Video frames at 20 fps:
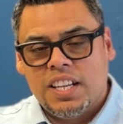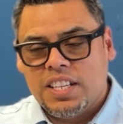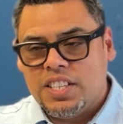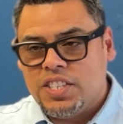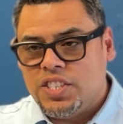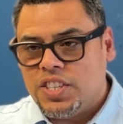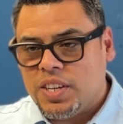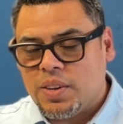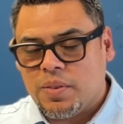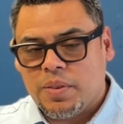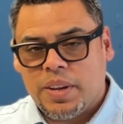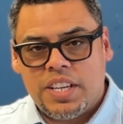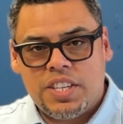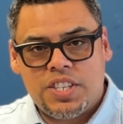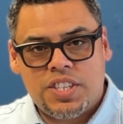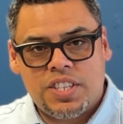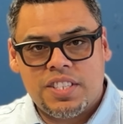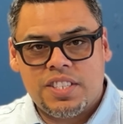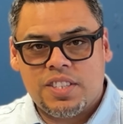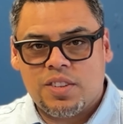
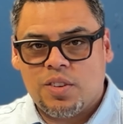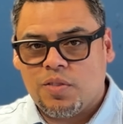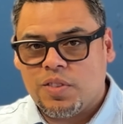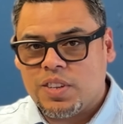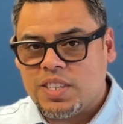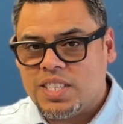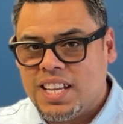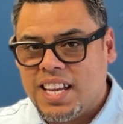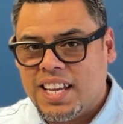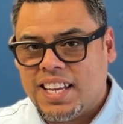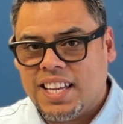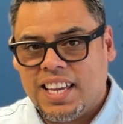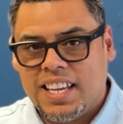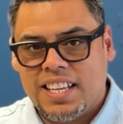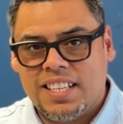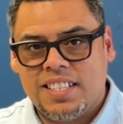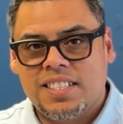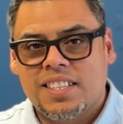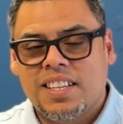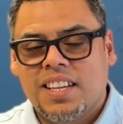generations and over
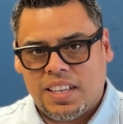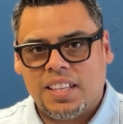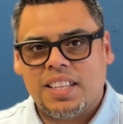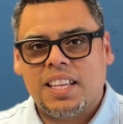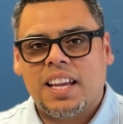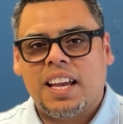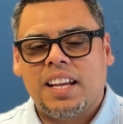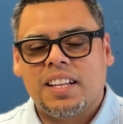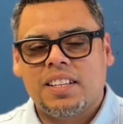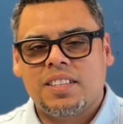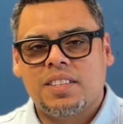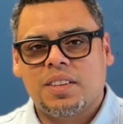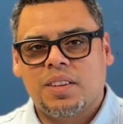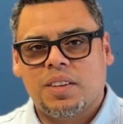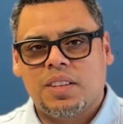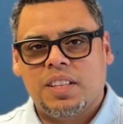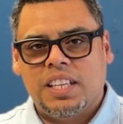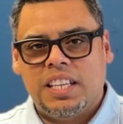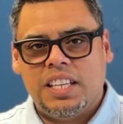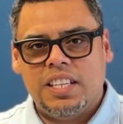decades that
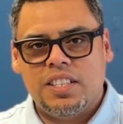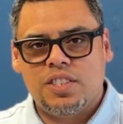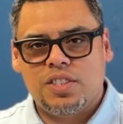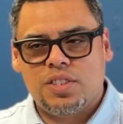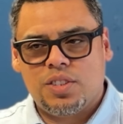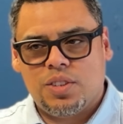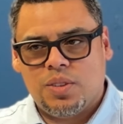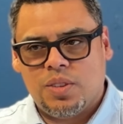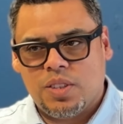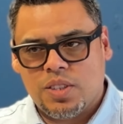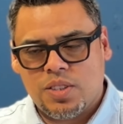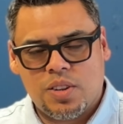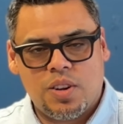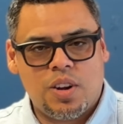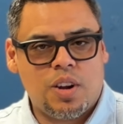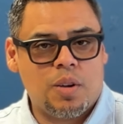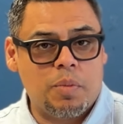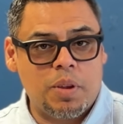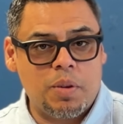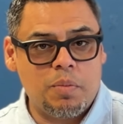leads to the
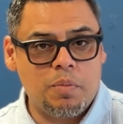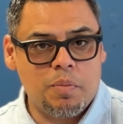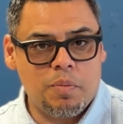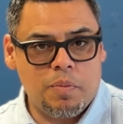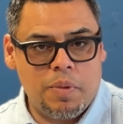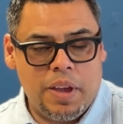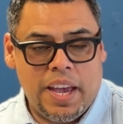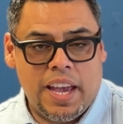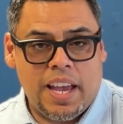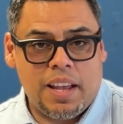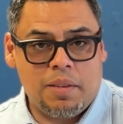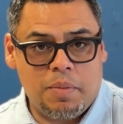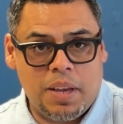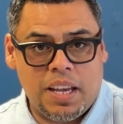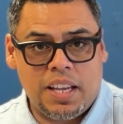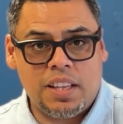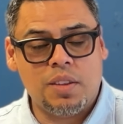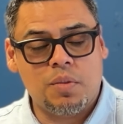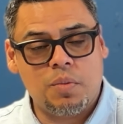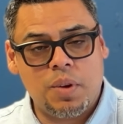cigar being
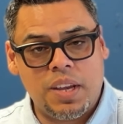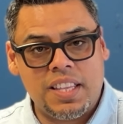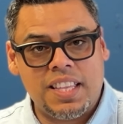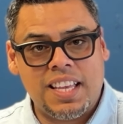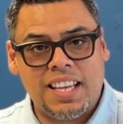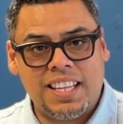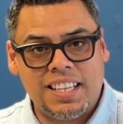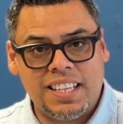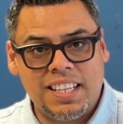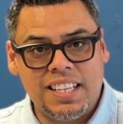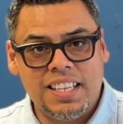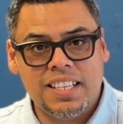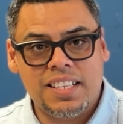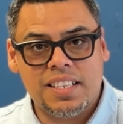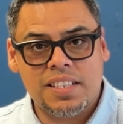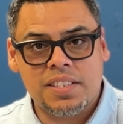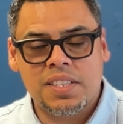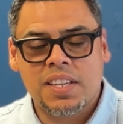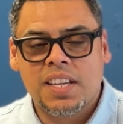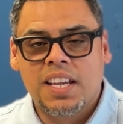handmade the way that it
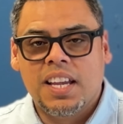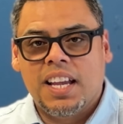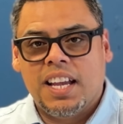is.